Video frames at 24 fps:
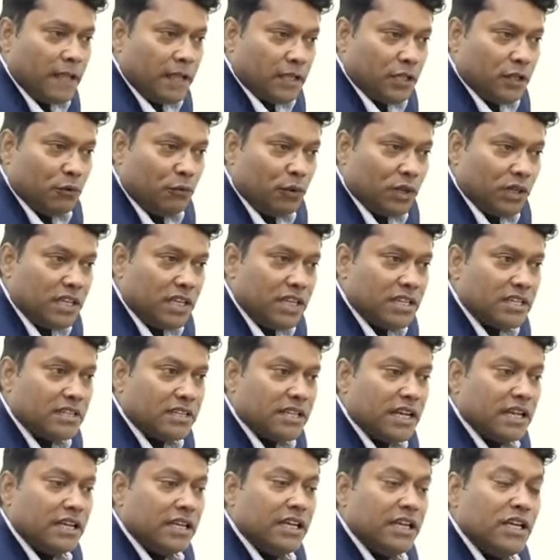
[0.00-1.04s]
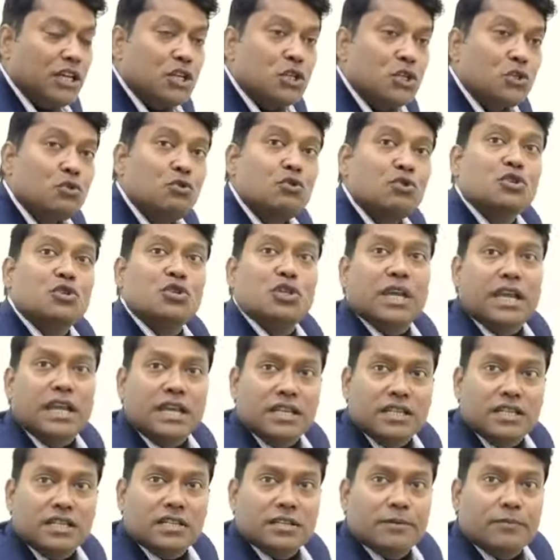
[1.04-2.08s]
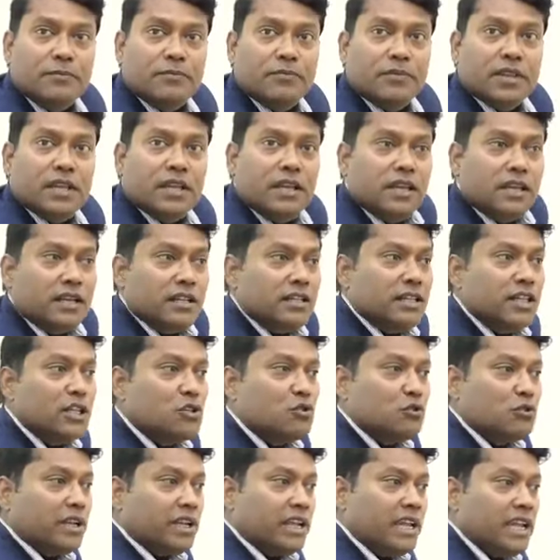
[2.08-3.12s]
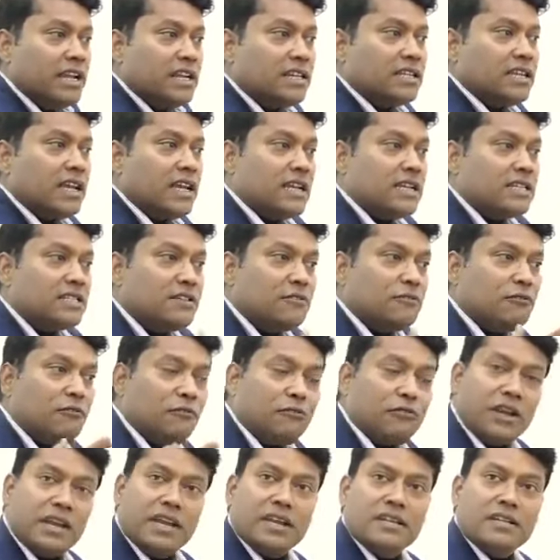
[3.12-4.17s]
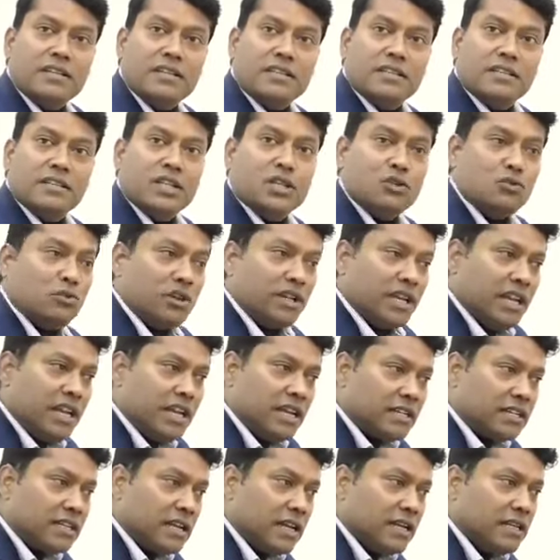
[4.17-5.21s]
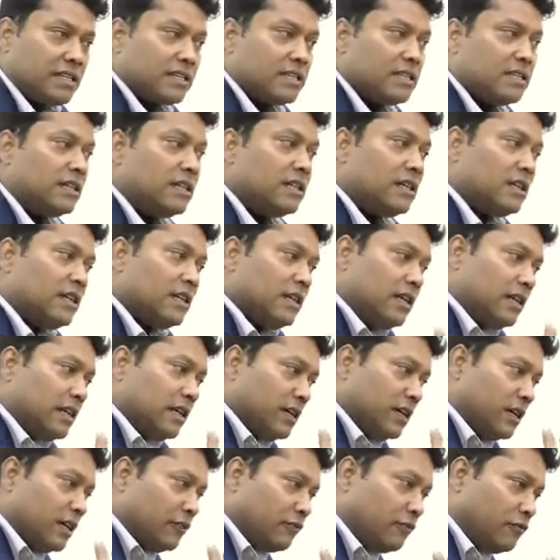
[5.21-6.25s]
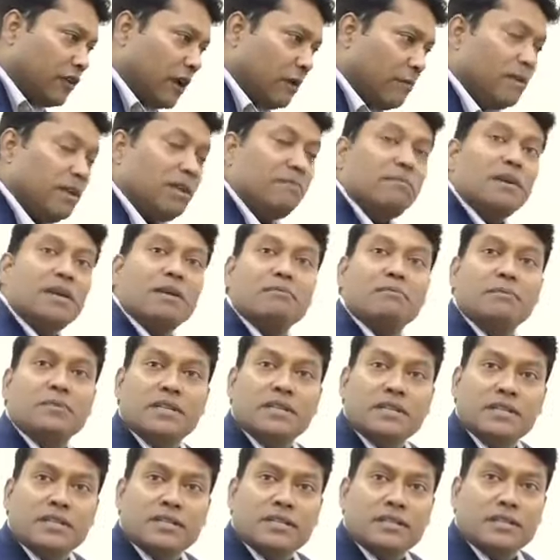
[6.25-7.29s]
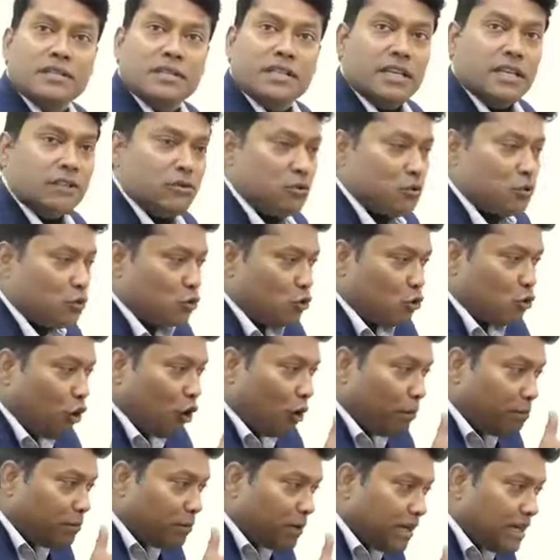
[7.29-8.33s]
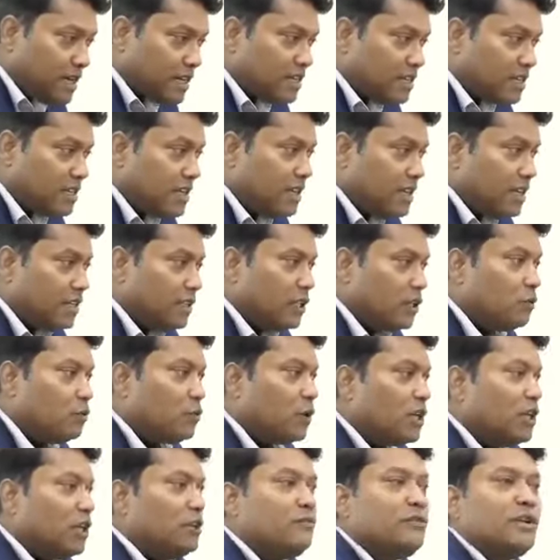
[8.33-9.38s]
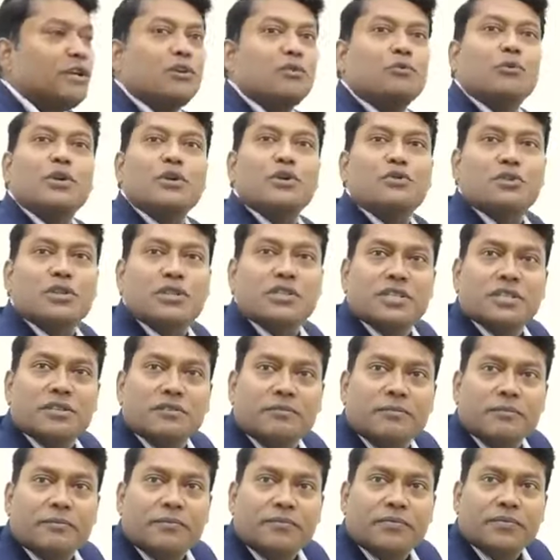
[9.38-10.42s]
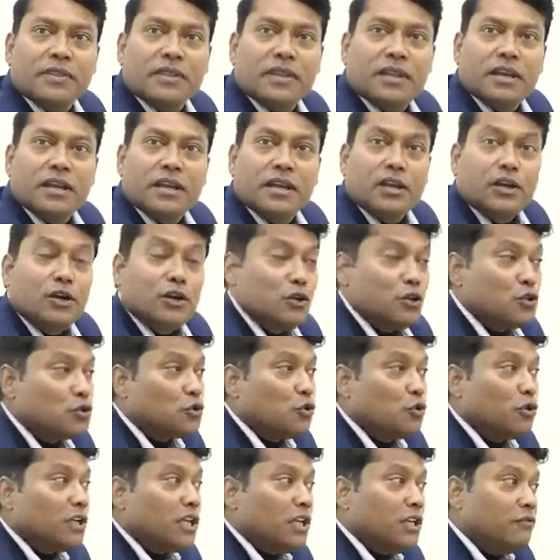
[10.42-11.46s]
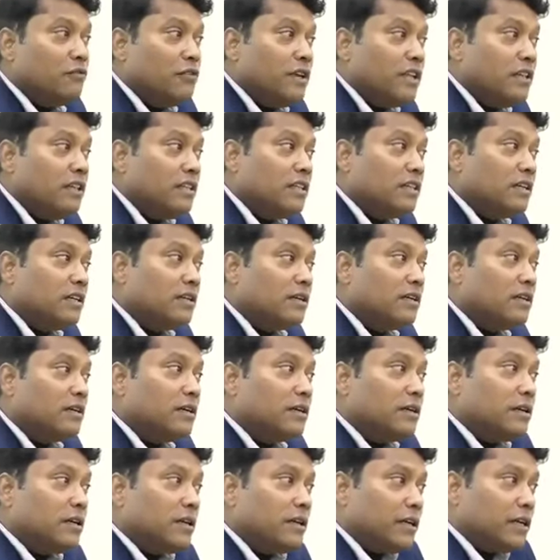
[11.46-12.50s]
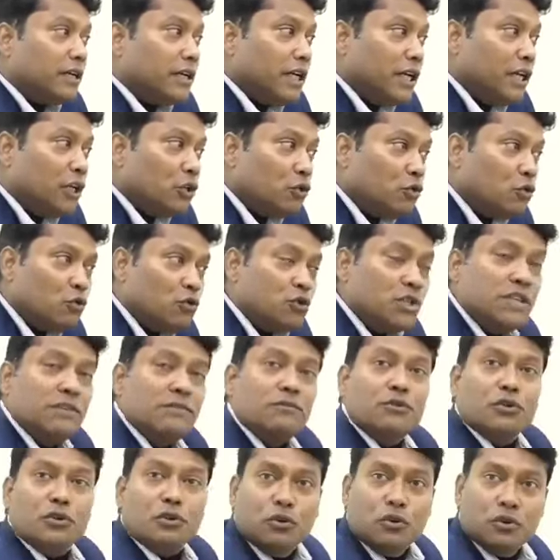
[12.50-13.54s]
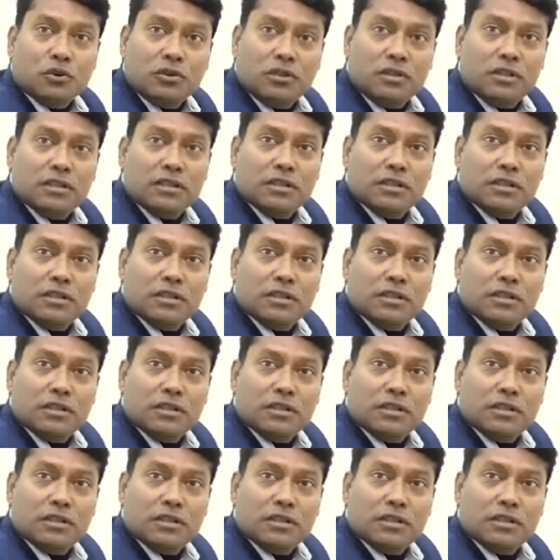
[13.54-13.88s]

working style, it should change. They should act as a friend, they should act as a family members, they should cooperate, then only we are going to achieve. So even the inclusive growth